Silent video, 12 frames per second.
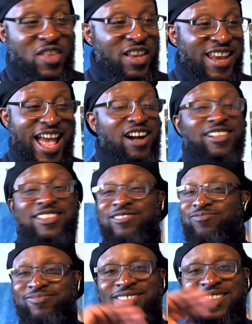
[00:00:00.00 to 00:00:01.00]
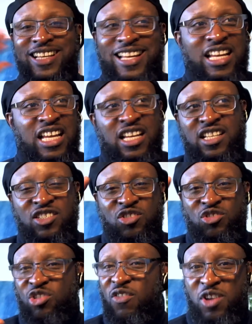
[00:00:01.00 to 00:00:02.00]
Now,
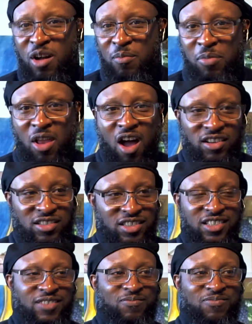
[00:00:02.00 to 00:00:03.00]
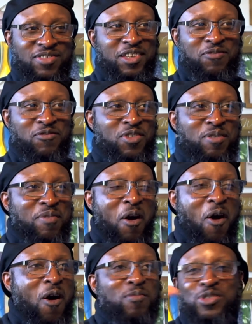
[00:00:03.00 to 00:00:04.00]
Sauvignon Blancs from
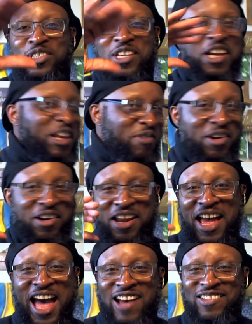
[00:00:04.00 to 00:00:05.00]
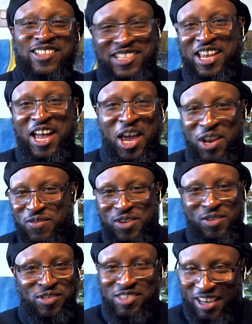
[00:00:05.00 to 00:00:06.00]
almost anywhere outside of
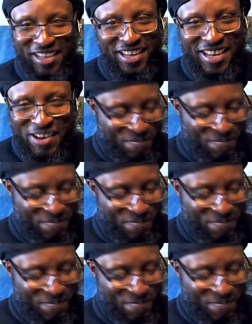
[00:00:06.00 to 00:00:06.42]
New Zealand.